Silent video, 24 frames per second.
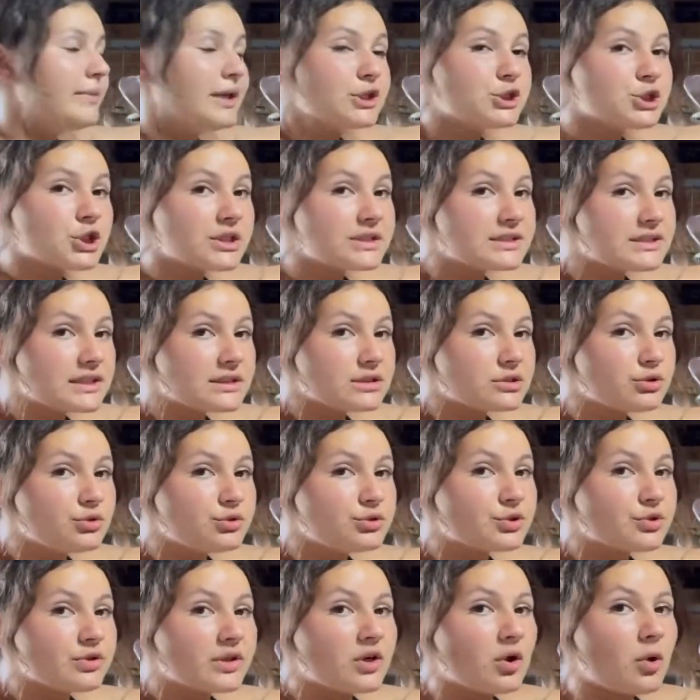sure it's nice and loose
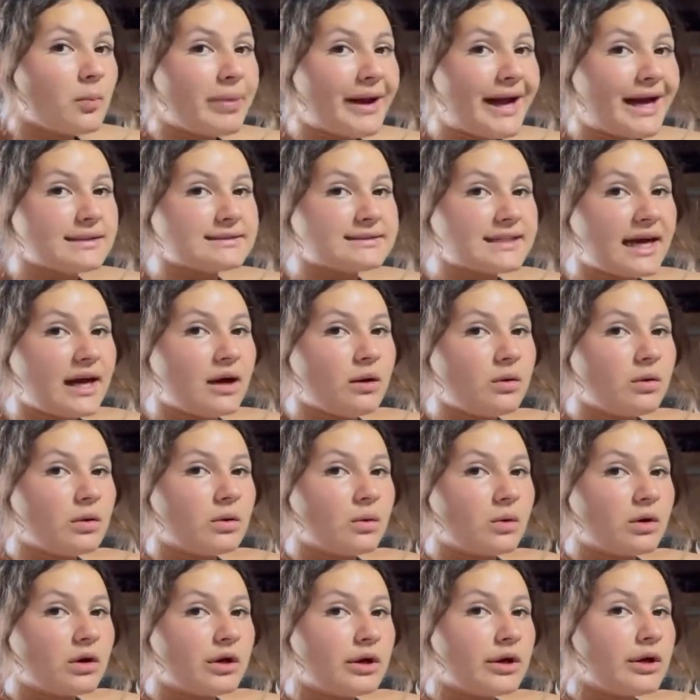so they don't pass out
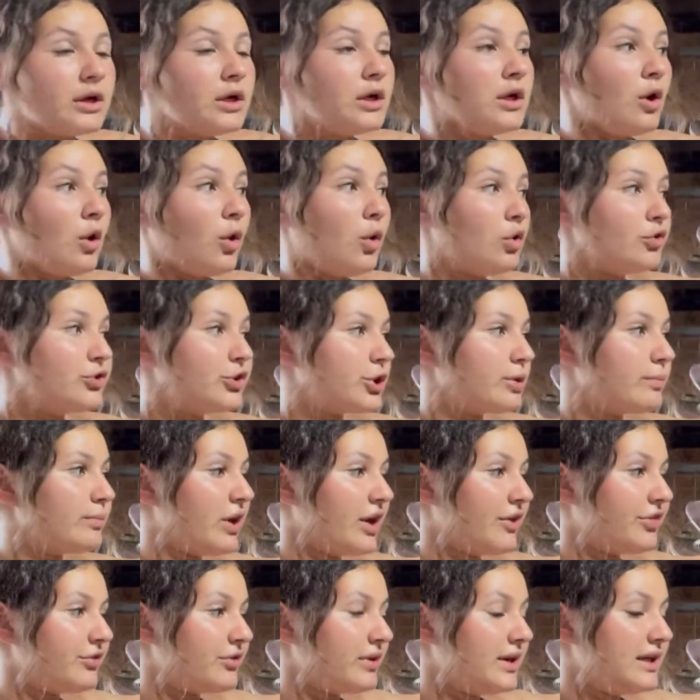or hold their
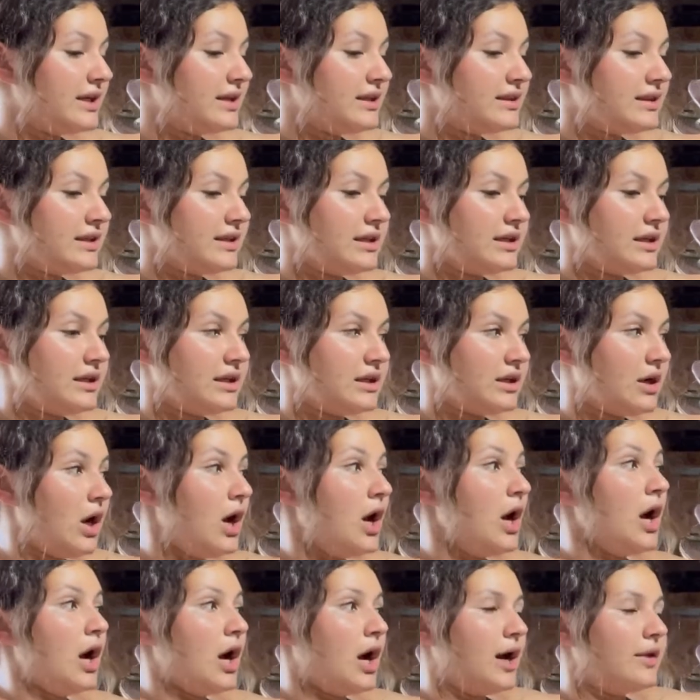breath or anything
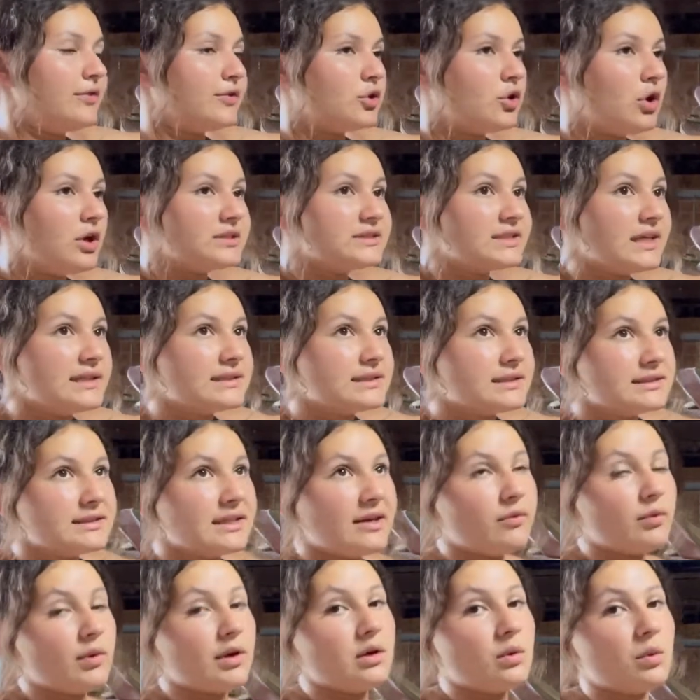on the cross ties, because I
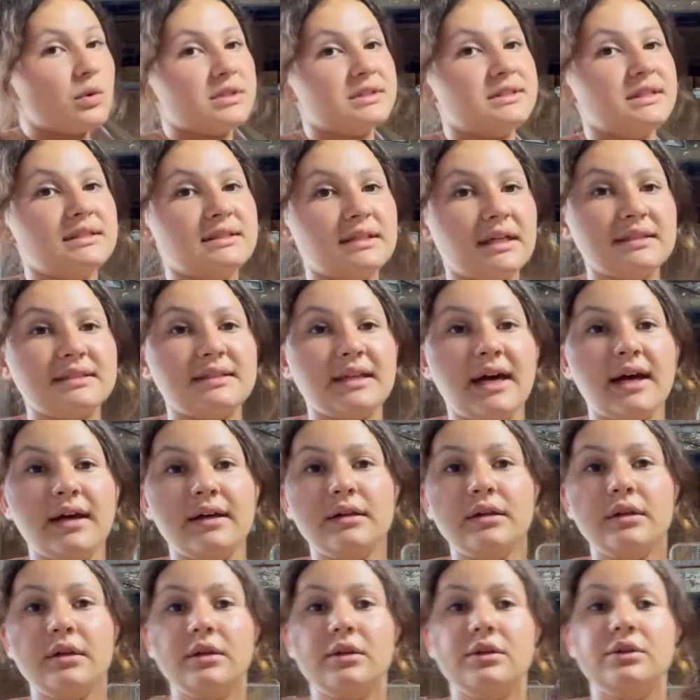have one horse that does that.
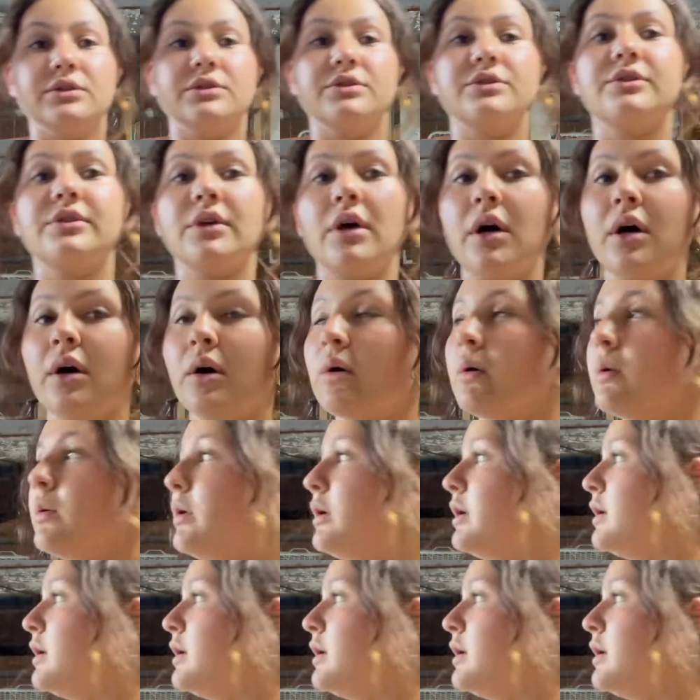So